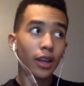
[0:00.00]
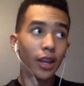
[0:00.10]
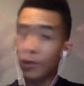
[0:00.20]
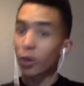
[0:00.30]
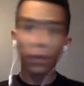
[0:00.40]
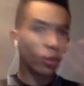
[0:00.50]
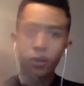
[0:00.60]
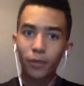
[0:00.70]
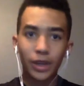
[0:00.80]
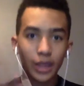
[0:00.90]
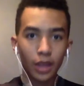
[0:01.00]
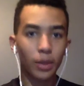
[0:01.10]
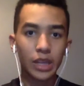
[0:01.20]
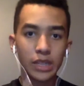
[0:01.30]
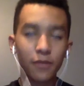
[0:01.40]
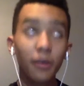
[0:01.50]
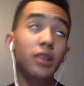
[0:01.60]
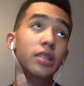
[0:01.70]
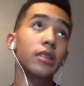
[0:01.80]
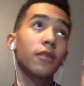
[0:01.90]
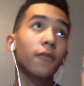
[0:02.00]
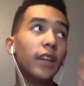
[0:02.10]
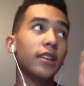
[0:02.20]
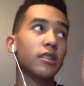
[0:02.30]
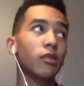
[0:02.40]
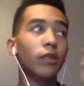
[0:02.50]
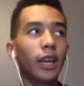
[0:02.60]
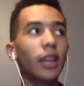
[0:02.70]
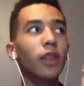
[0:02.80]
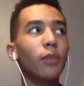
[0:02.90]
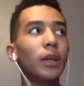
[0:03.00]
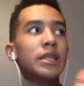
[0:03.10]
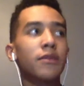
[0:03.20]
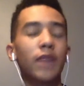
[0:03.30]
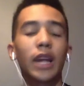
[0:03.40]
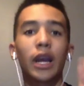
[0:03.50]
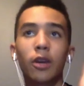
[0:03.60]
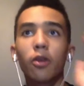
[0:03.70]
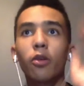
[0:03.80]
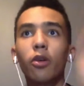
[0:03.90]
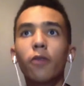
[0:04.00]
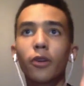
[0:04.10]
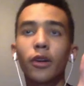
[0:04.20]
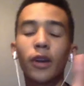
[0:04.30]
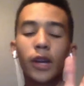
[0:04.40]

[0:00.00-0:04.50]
Even though I don't know I'm gonna get PS Vita. So when I get the PS Vita, I go over,